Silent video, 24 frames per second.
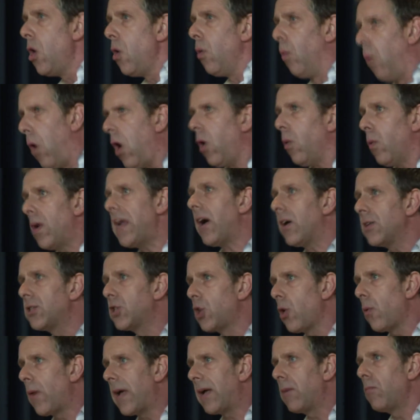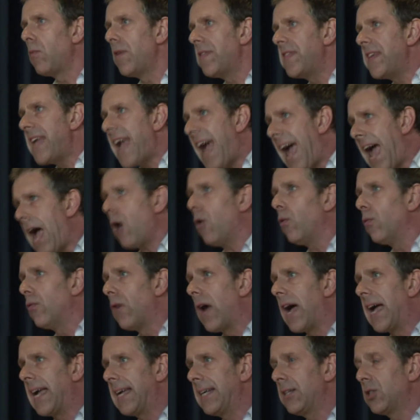what we are doing with the
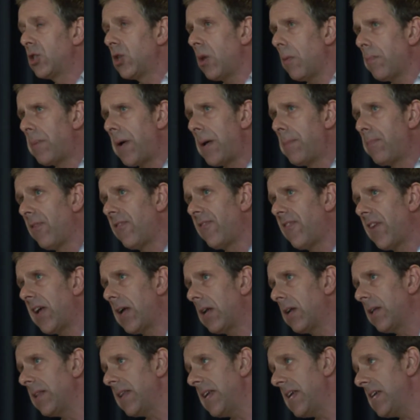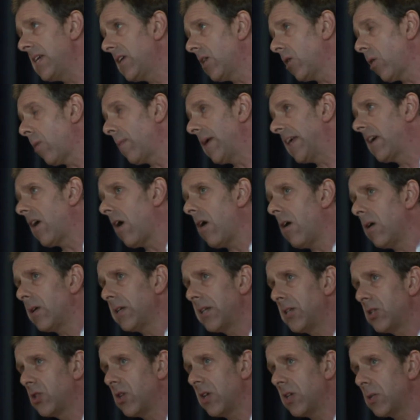outrage that people feel at the economic
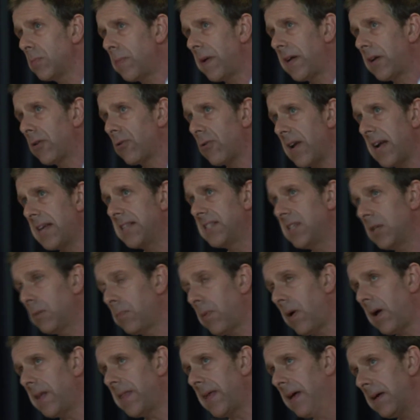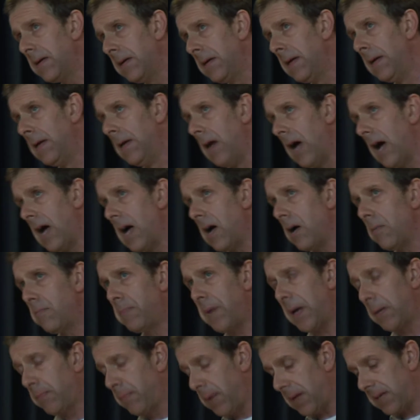carnage that's been created by the
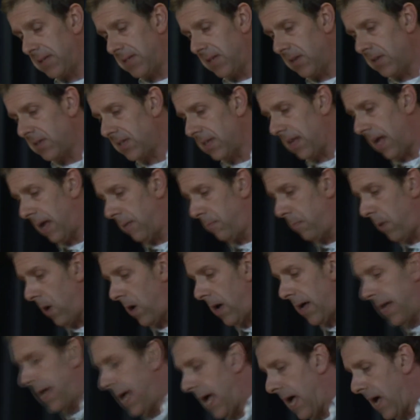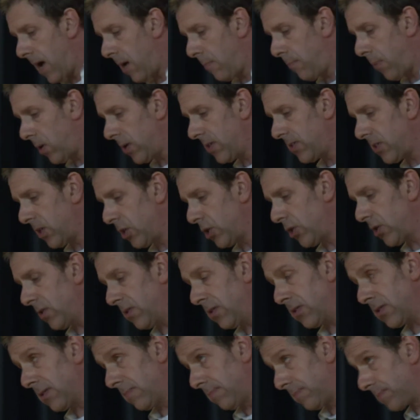big business and by our
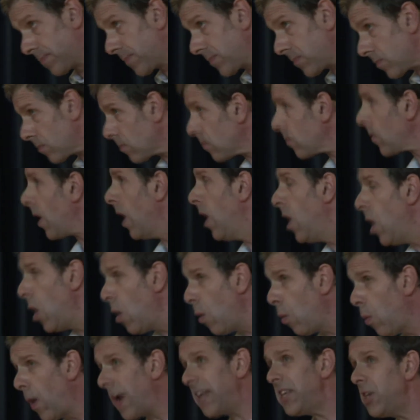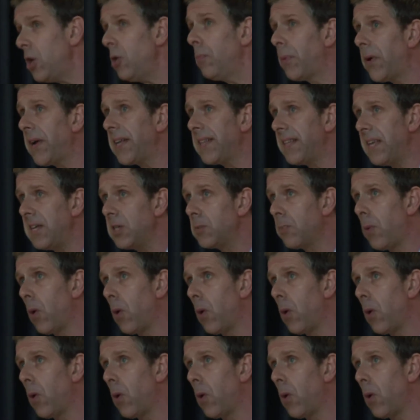politicians. When you bring these